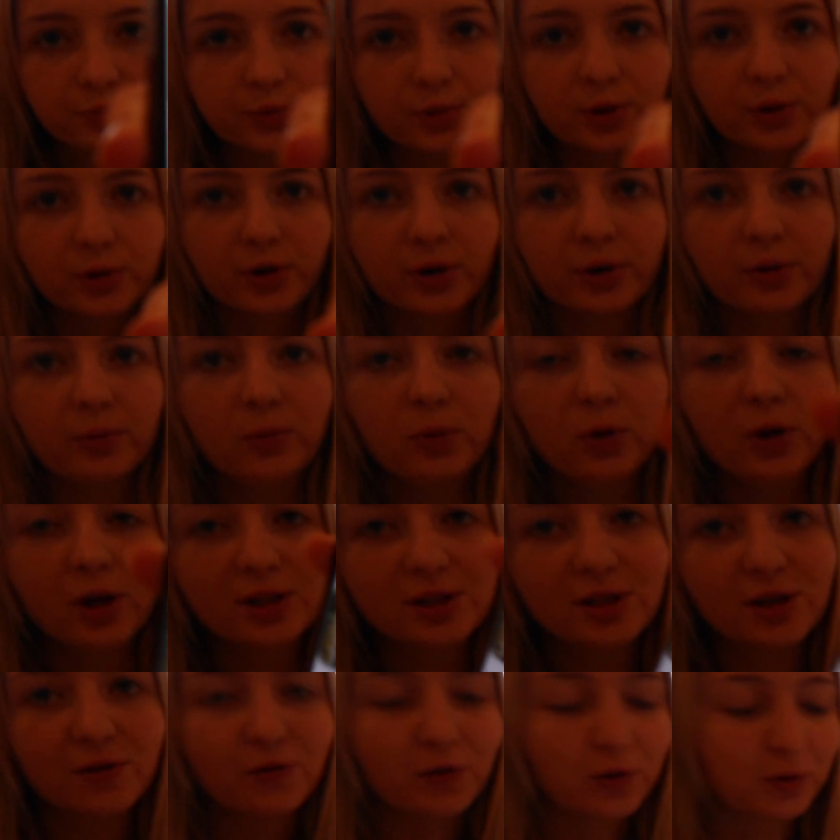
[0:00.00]
Okay, well,
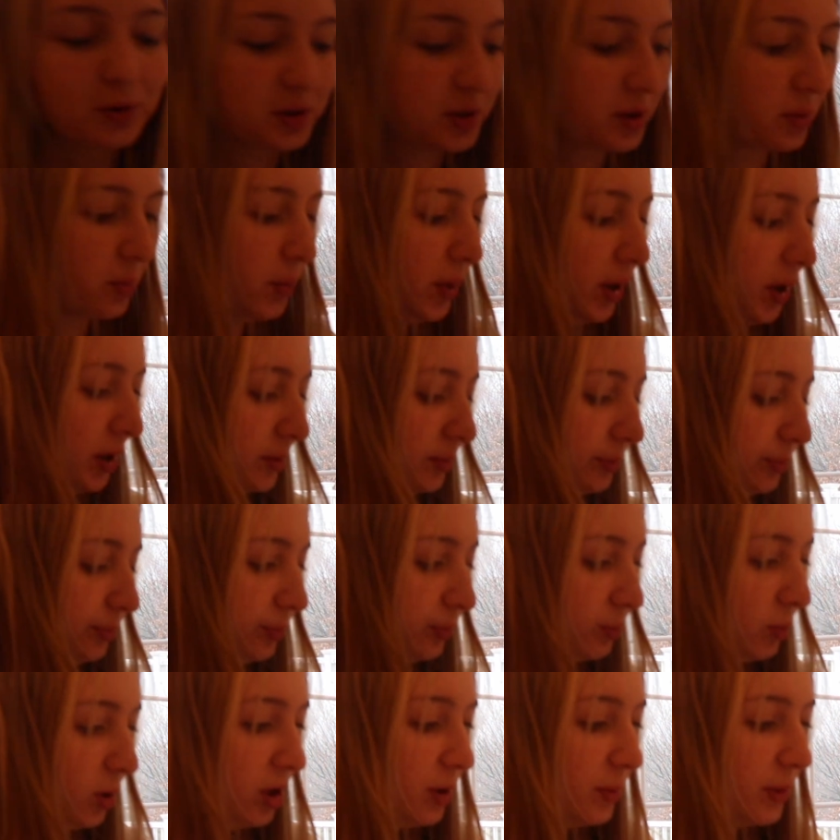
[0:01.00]
that's not focusing, but
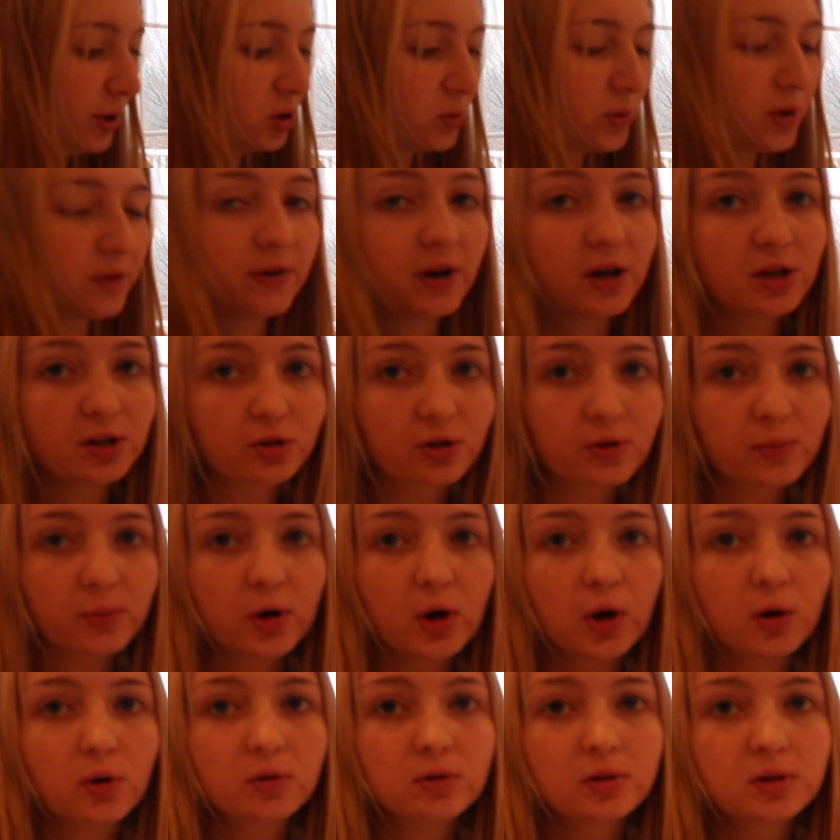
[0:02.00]
pretty much we have ice cream
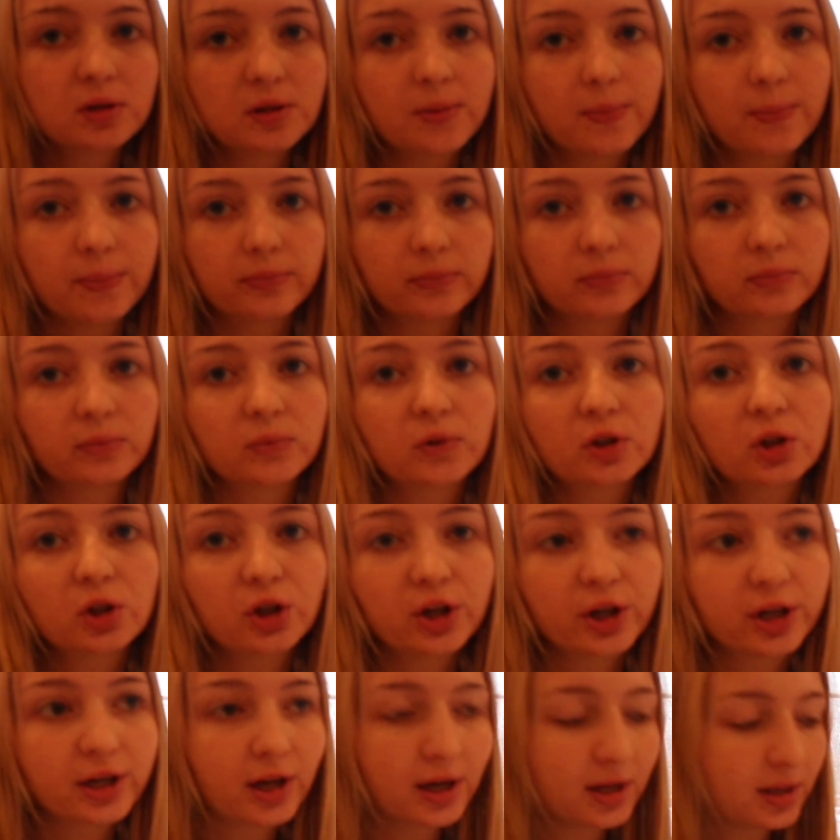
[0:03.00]
cones,
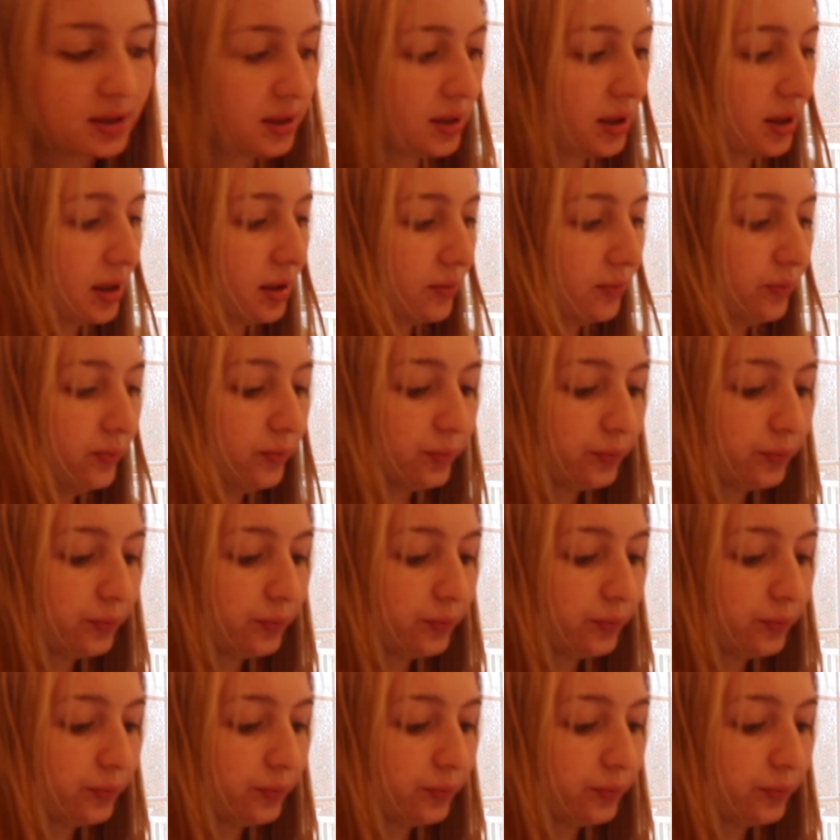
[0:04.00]
green icing,